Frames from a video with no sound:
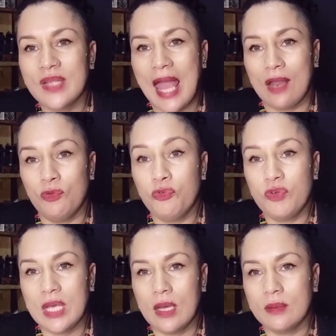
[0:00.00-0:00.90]
and
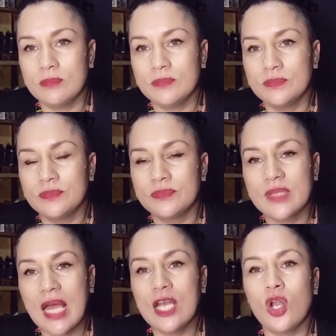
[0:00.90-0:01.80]
fear,
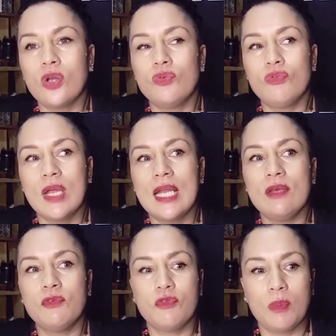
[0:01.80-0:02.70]
and not
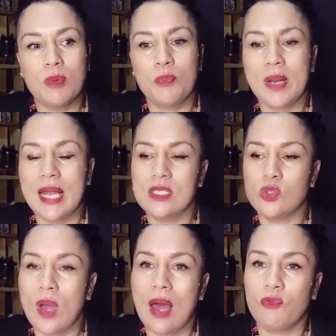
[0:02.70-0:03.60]
really from a place
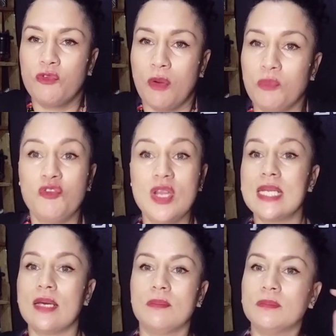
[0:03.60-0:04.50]
from
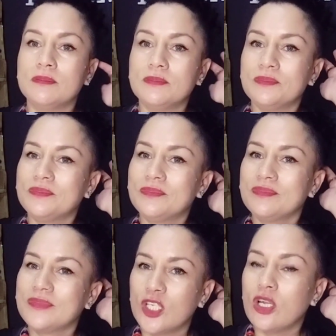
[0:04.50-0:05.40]
freedom,
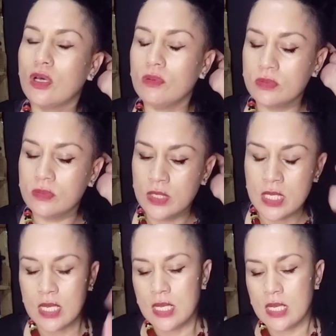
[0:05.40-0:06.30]
you know.
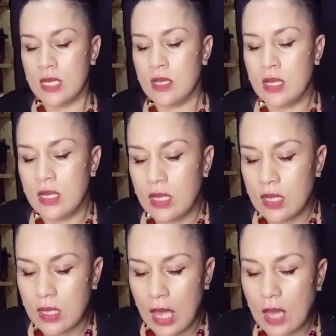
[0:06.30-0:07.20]

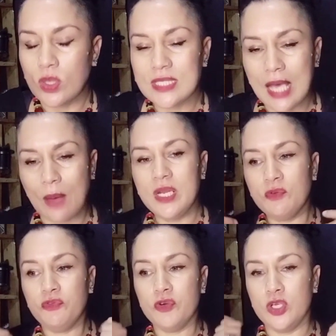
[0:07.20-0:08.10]
And what's
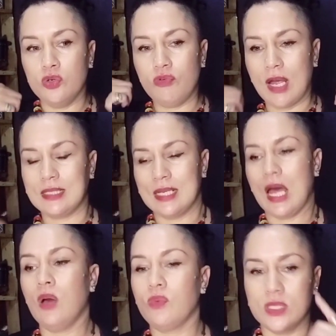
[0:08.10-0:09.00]
happening for you right
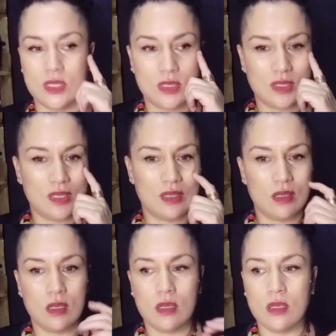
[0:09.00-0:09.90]
now is
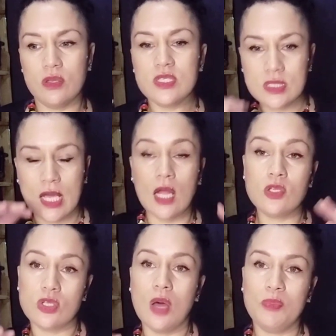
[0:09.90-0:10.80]
the
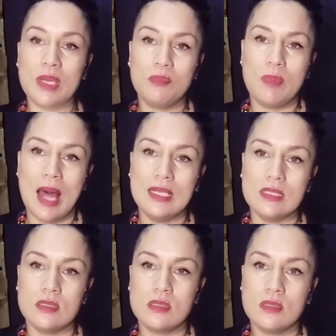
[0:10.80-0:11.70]
scales are being
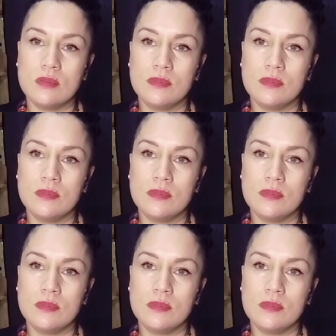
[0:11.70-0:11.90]
balanced.